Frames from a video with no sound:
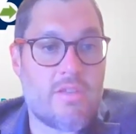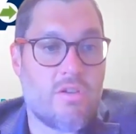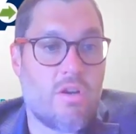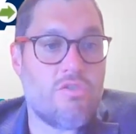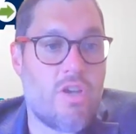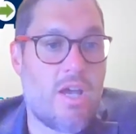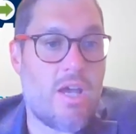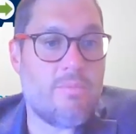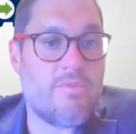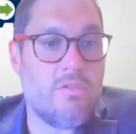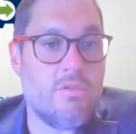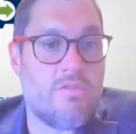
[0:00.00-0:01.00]
that's our
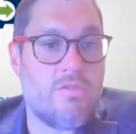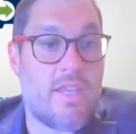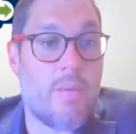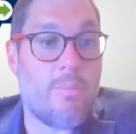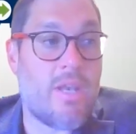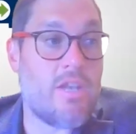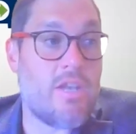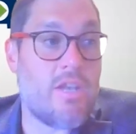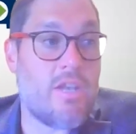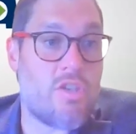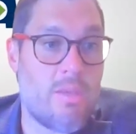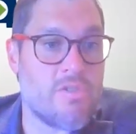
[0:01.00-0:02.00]
job to get up and
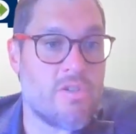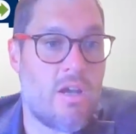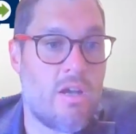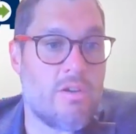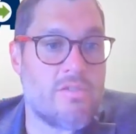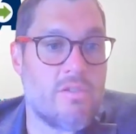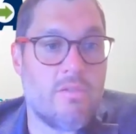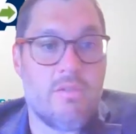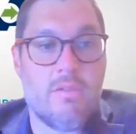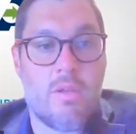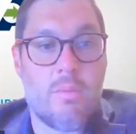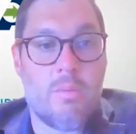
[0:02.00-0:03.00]
educate members of Congress
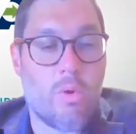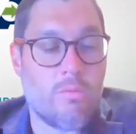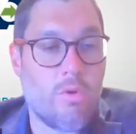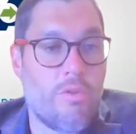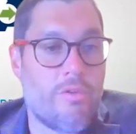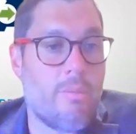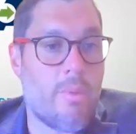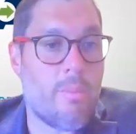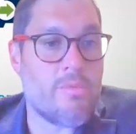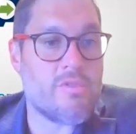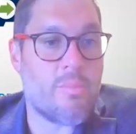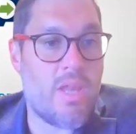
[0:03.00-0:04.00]
on the important role that our
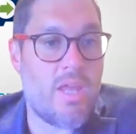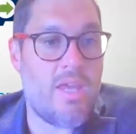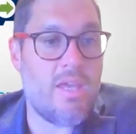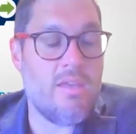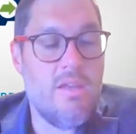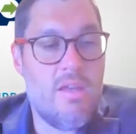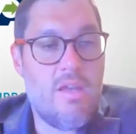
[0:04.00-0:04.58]
members are playing,